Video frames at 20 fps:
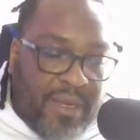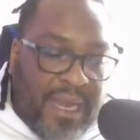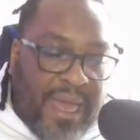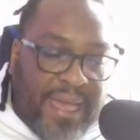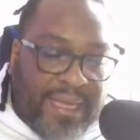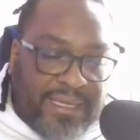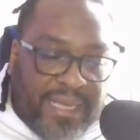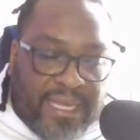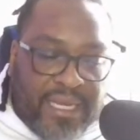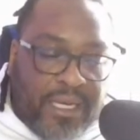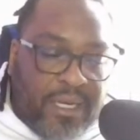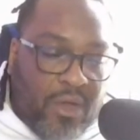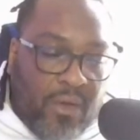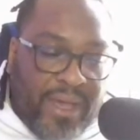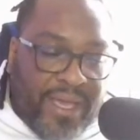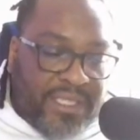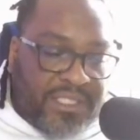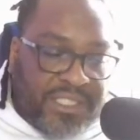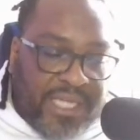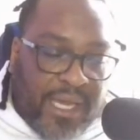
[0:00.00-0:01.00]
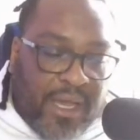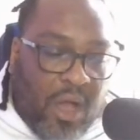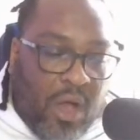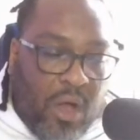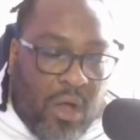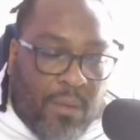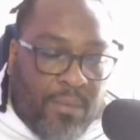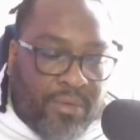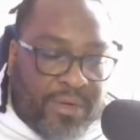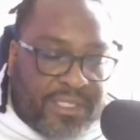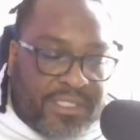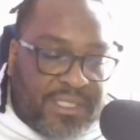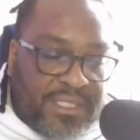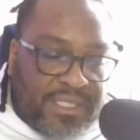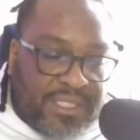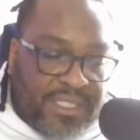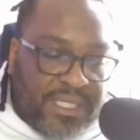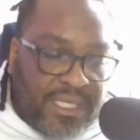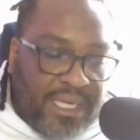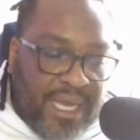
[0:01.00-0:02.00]
but like they need to go ahead and check all
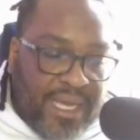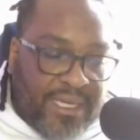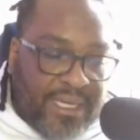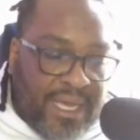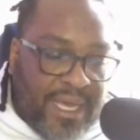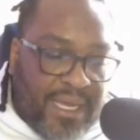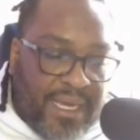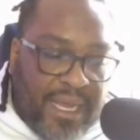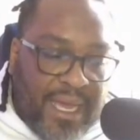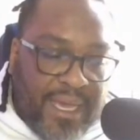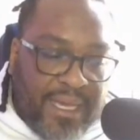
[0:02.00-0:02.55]
bridges and shit like that.